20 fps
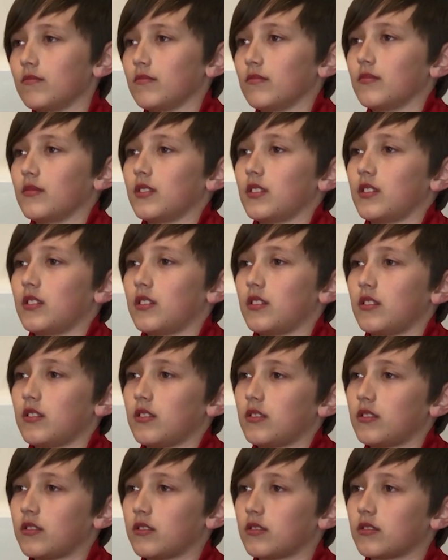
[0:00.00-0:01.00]
So,
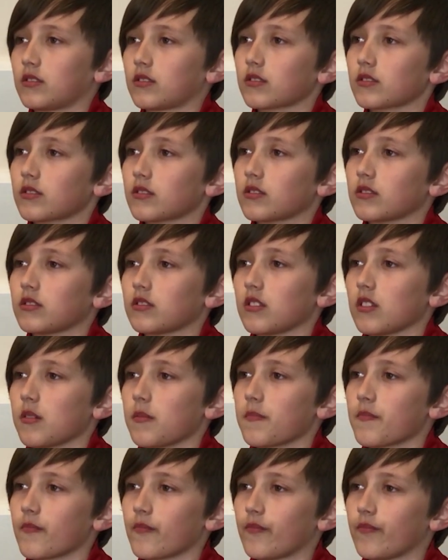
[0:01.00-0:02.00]
I wish you all the
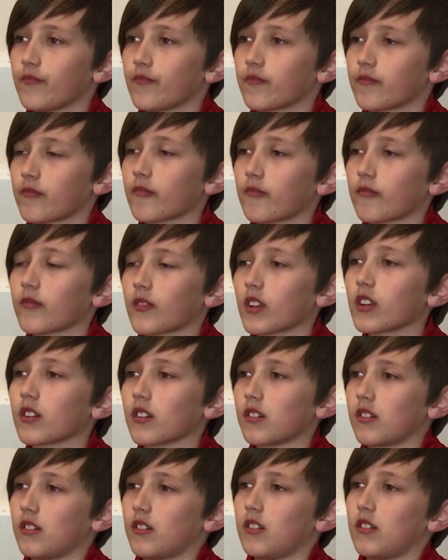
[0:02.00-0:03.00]
best of luck, Jay,
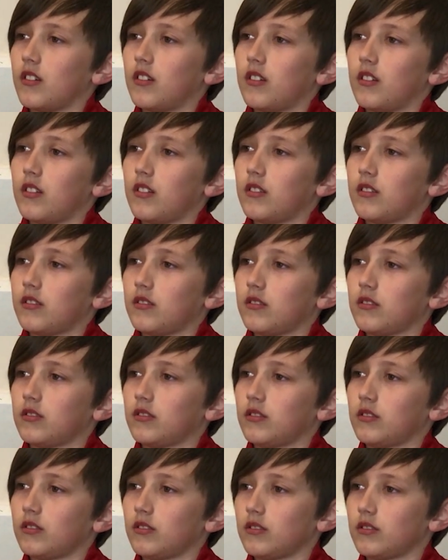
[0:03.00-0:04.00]
and I hope you keep
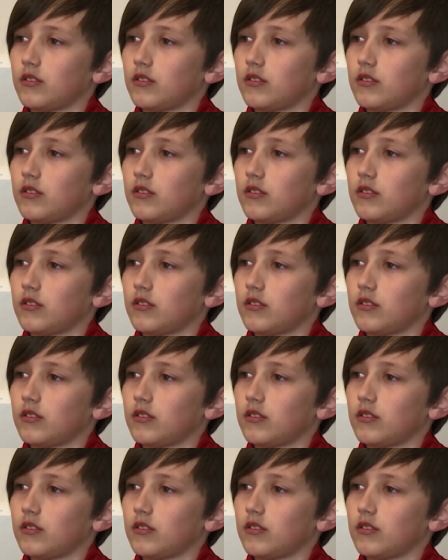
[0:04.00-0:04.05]
many